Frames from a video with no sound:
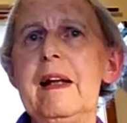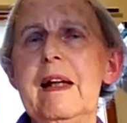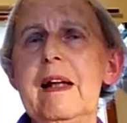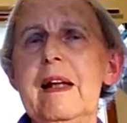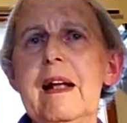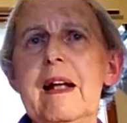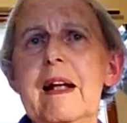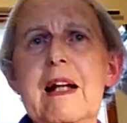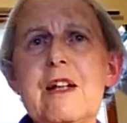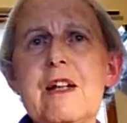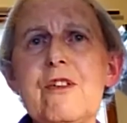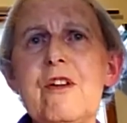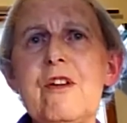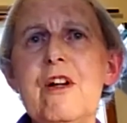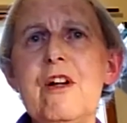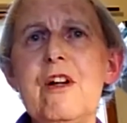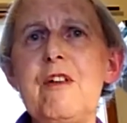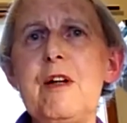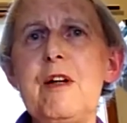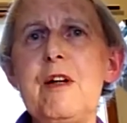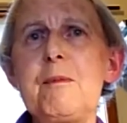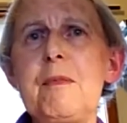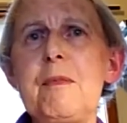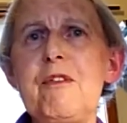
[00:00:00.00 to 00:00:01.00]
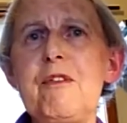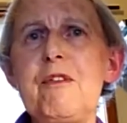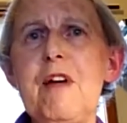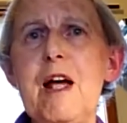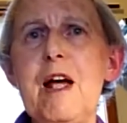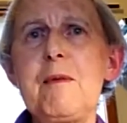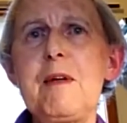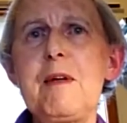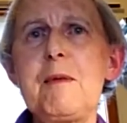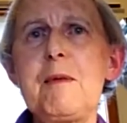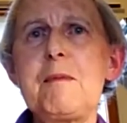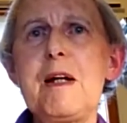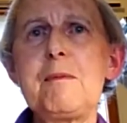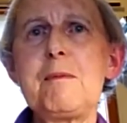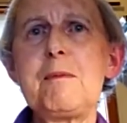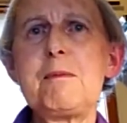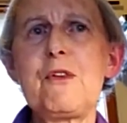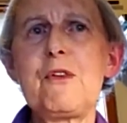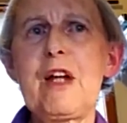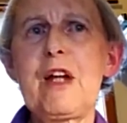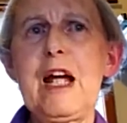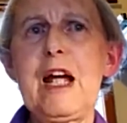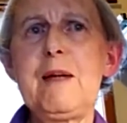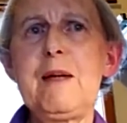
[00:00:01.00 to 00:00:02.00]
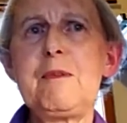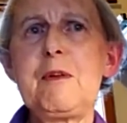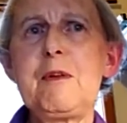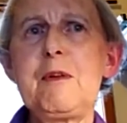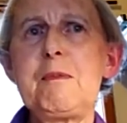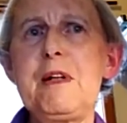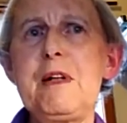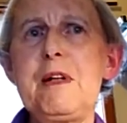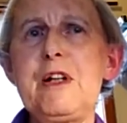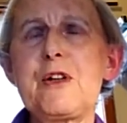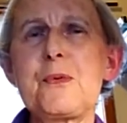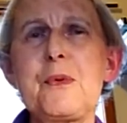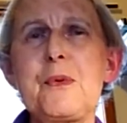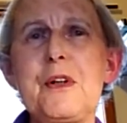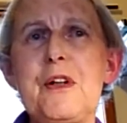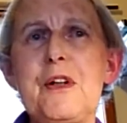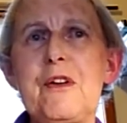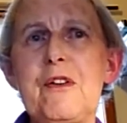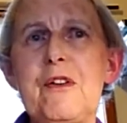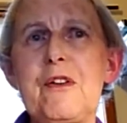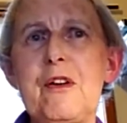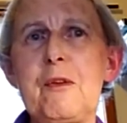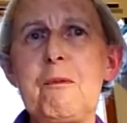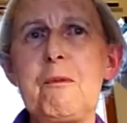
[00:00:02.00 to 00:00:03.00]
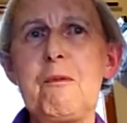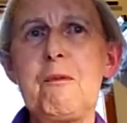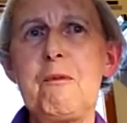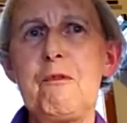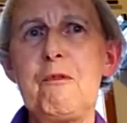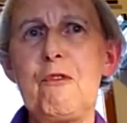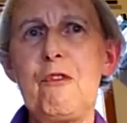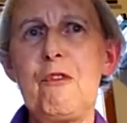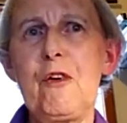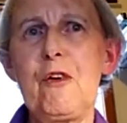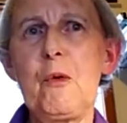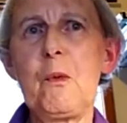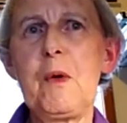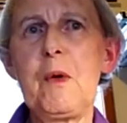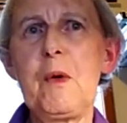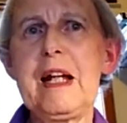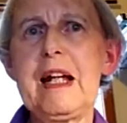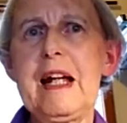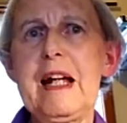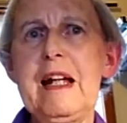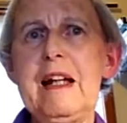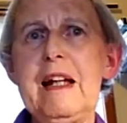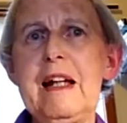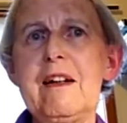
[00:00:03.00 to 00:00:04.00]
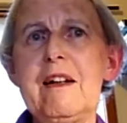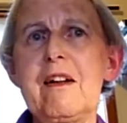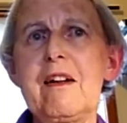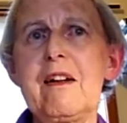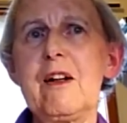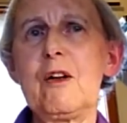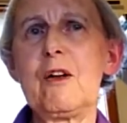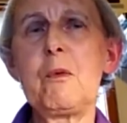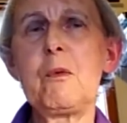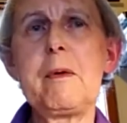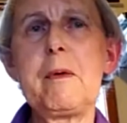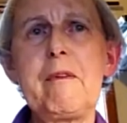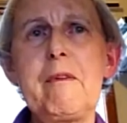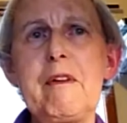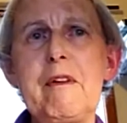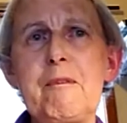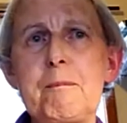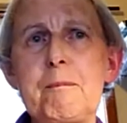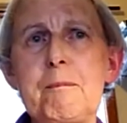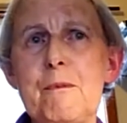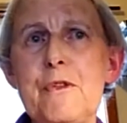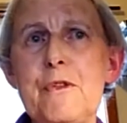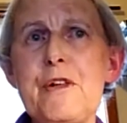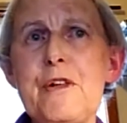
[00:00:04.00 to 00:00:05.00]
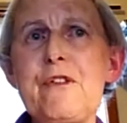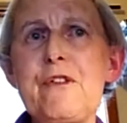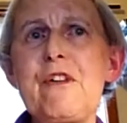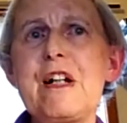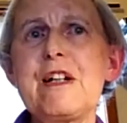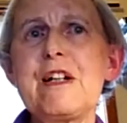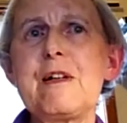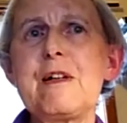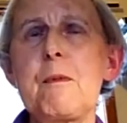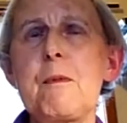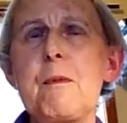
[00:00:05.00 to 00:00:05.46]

Last November, family members came to Beechworth for a weekend. We were privileged